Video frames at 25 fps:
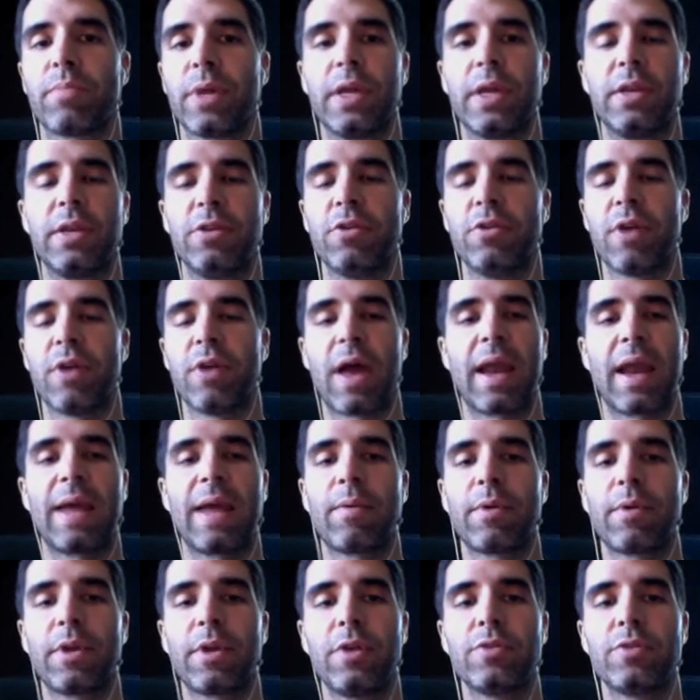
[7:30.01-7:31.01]
but you're not
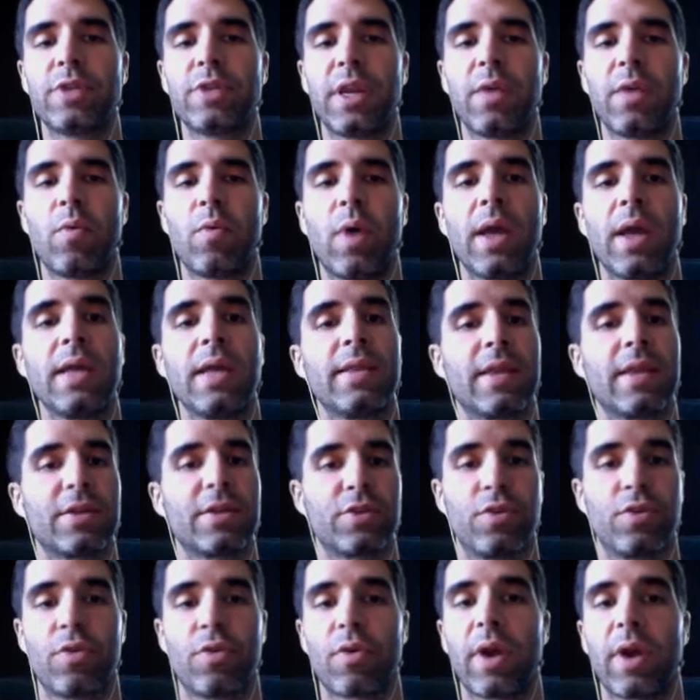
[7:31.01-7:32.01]
able to use any weight, that's
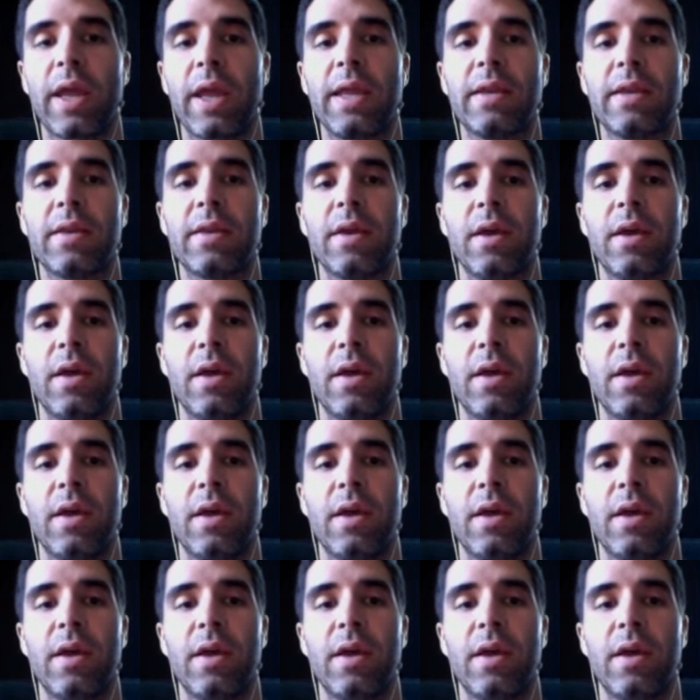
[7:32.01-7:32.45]
great.